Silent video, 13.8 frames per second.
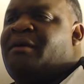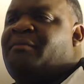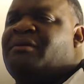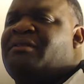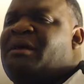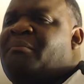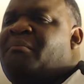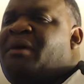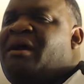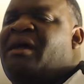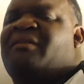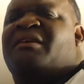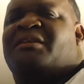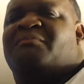It's not.
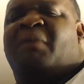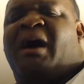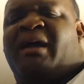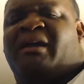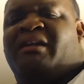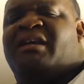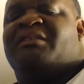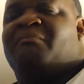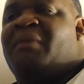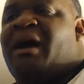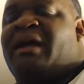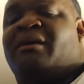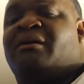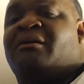I think it's Maya. Yes,
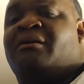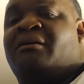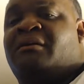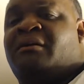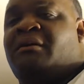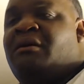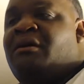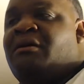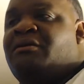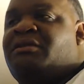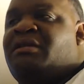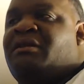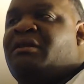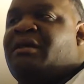Maya.
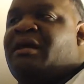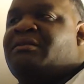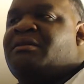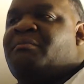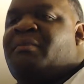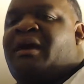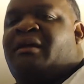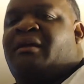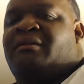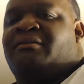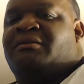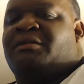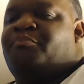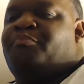She looked like somebody
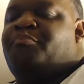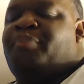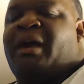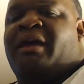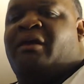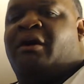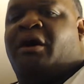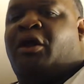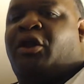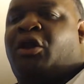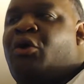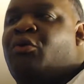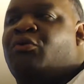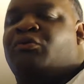just painted her
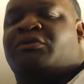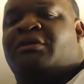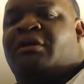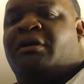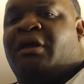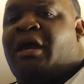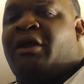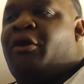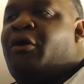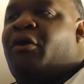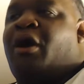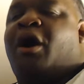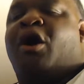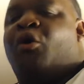clothes and
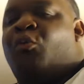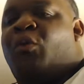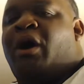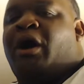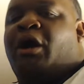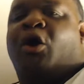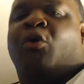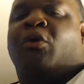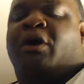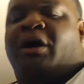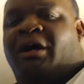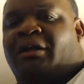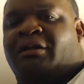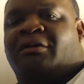her all one gold
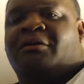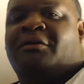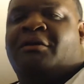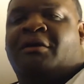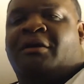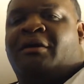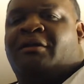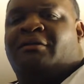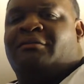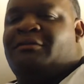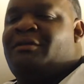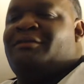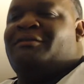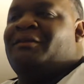color.
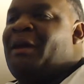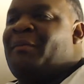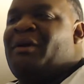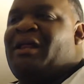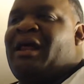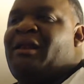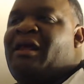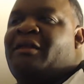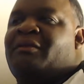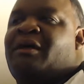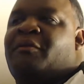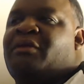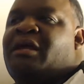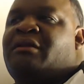I mean,
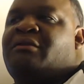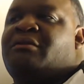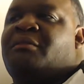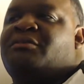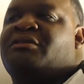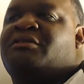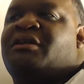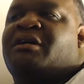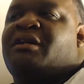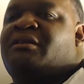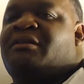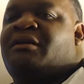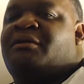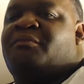I was like, I'm just looking
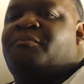at these.